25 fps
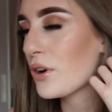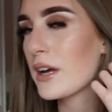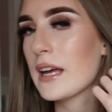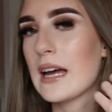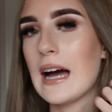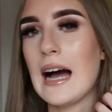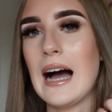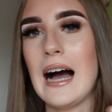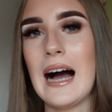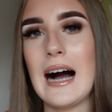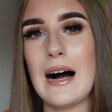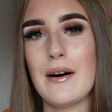we
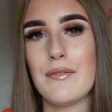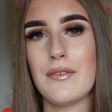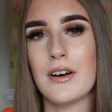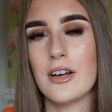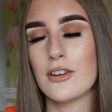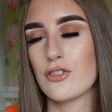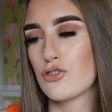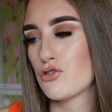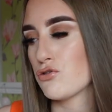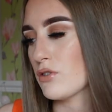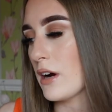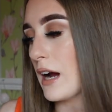have
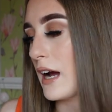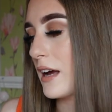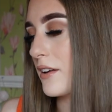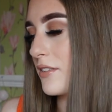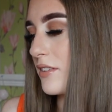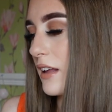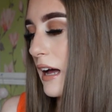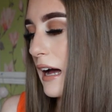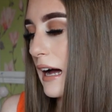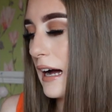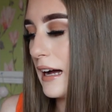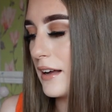a
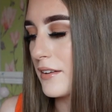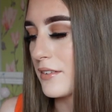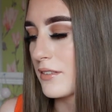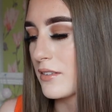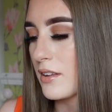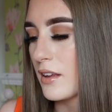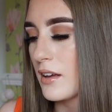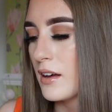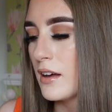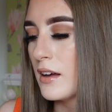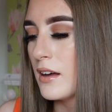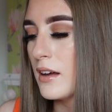dress,
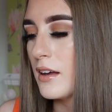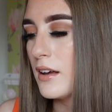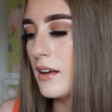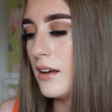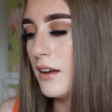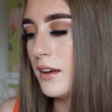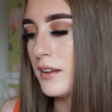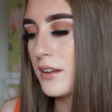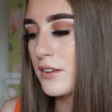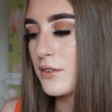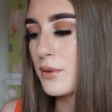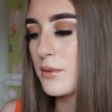and
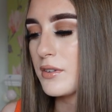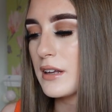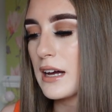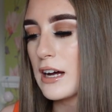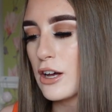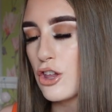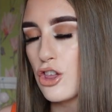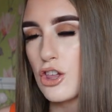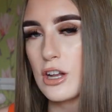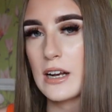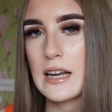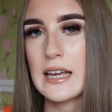this was
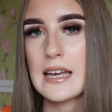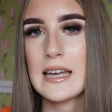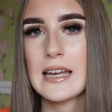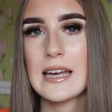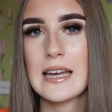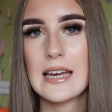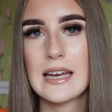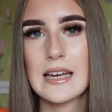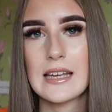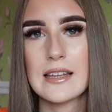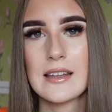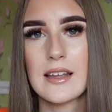actually
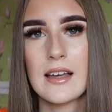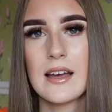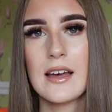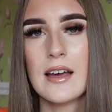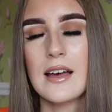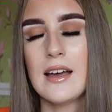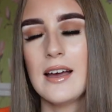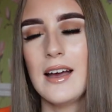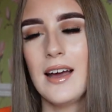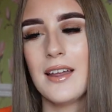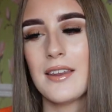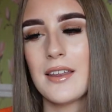in
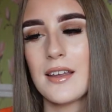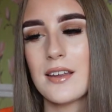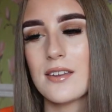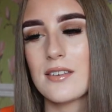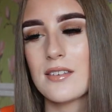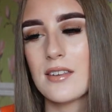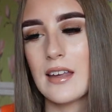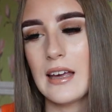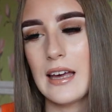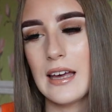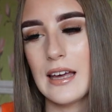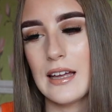the
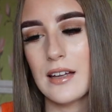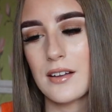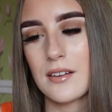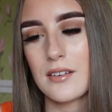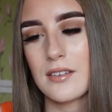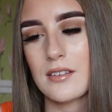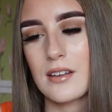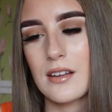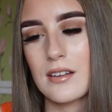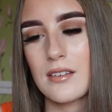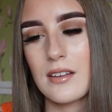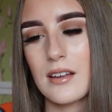
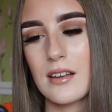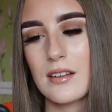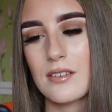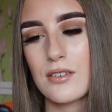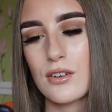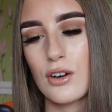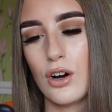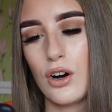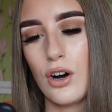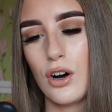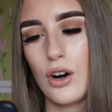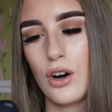sales. This is
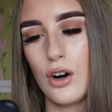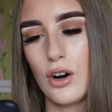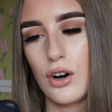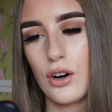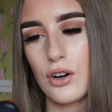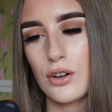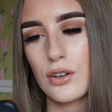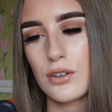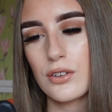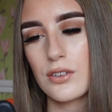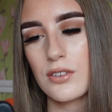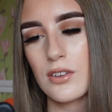
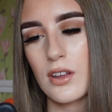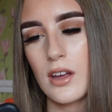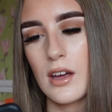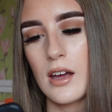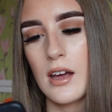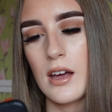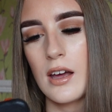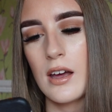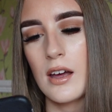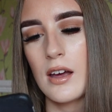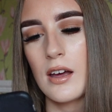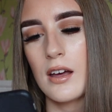called
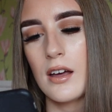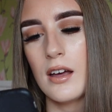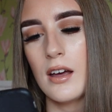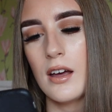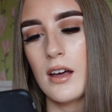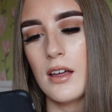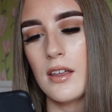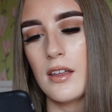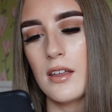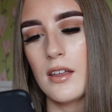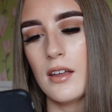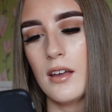
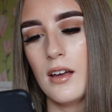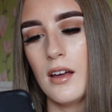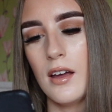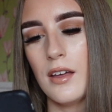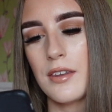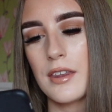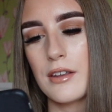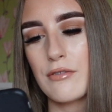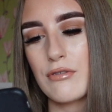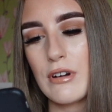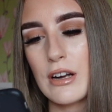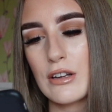
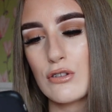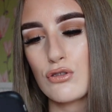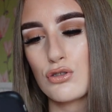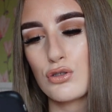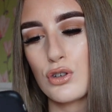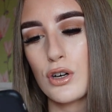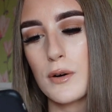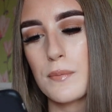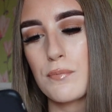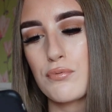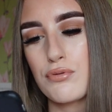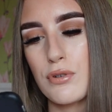the
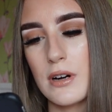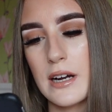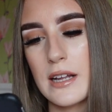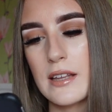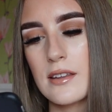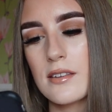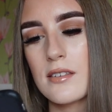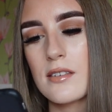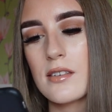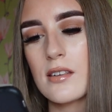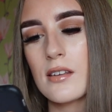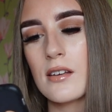Retro
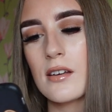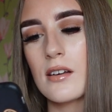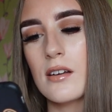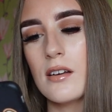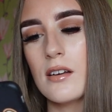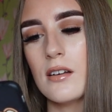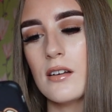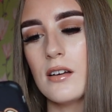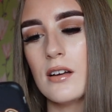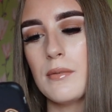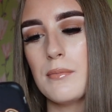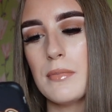Print
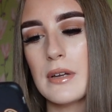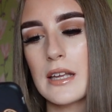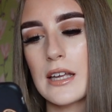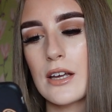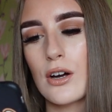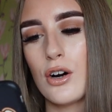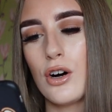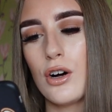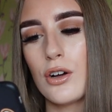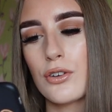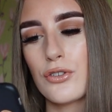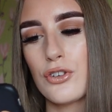Mini
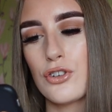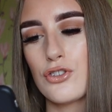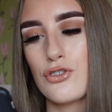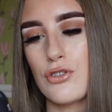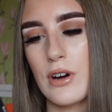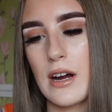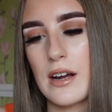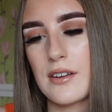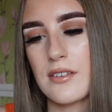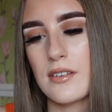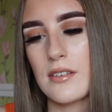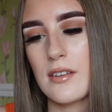Halter
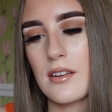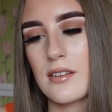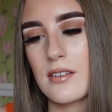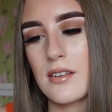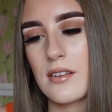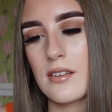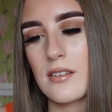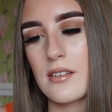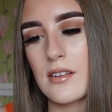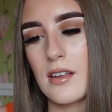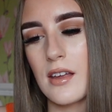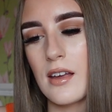Dress, and this
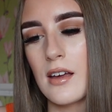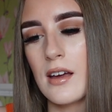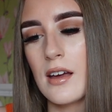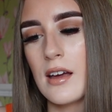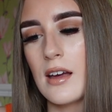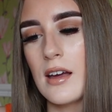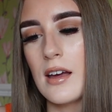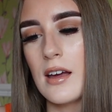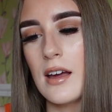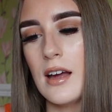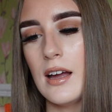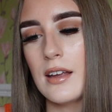is in
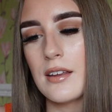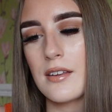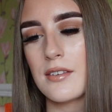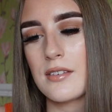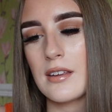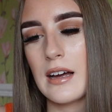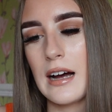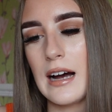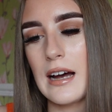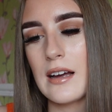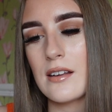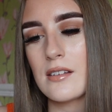a
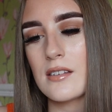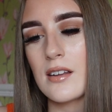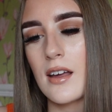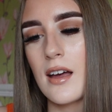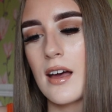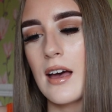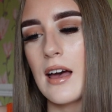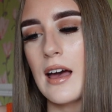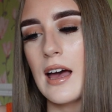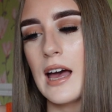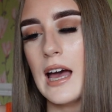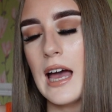size
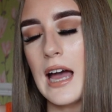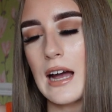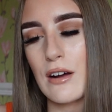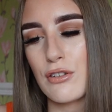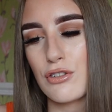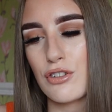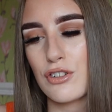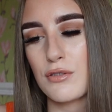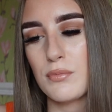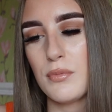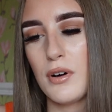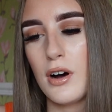
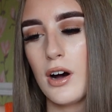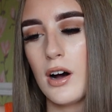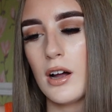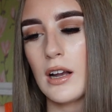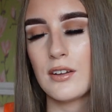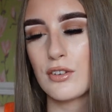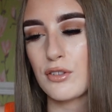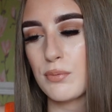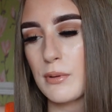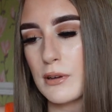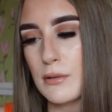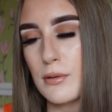extra small.
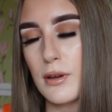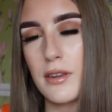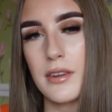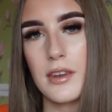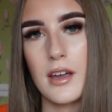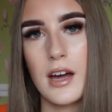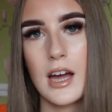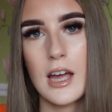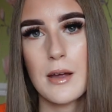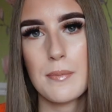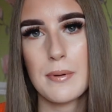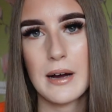This was meant to
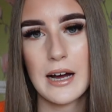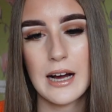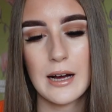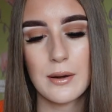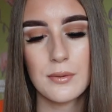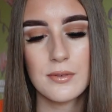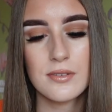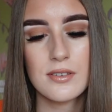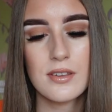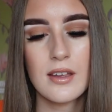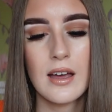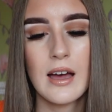be
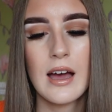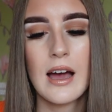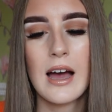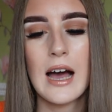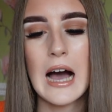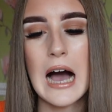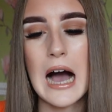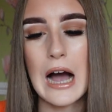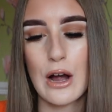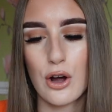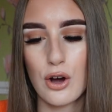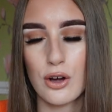£30.
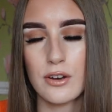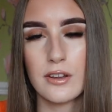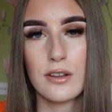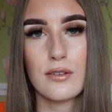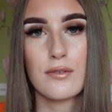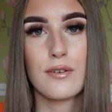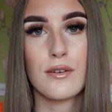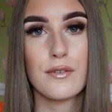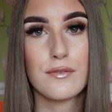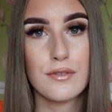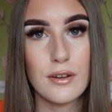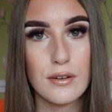I got this
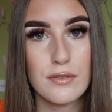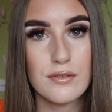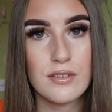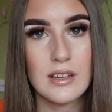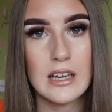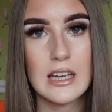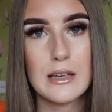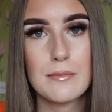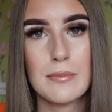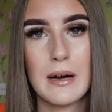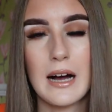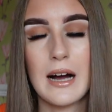for
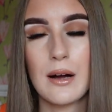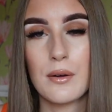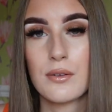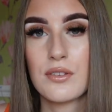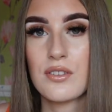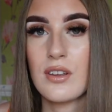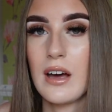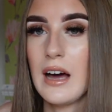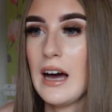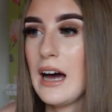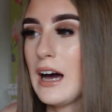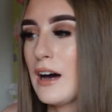£15,
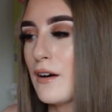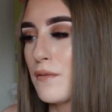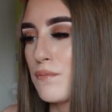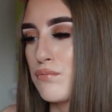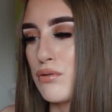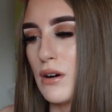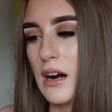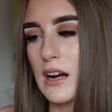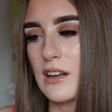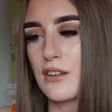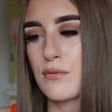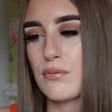so half
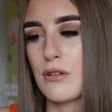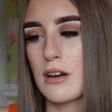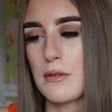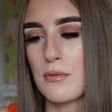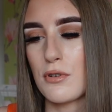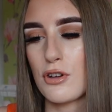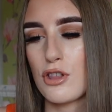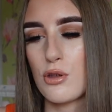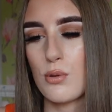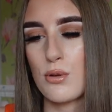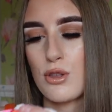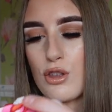price pretty
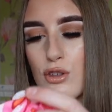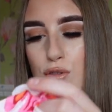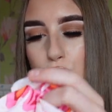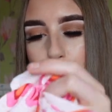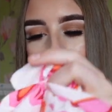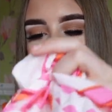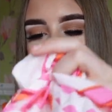much, which is